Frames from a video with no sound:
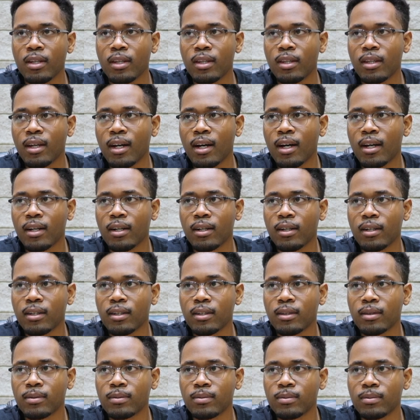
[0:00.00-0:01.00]
that
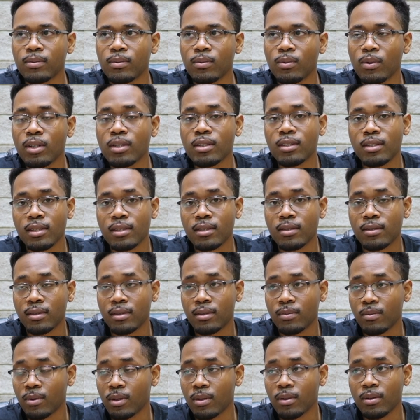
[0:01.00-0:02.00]
will
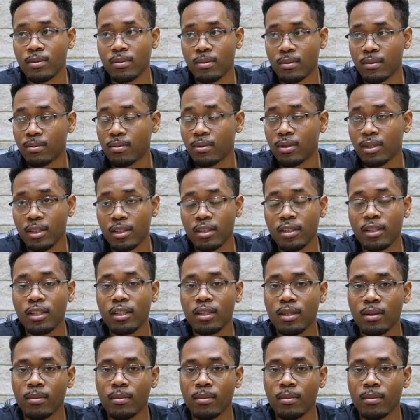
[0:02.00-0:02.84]
succeed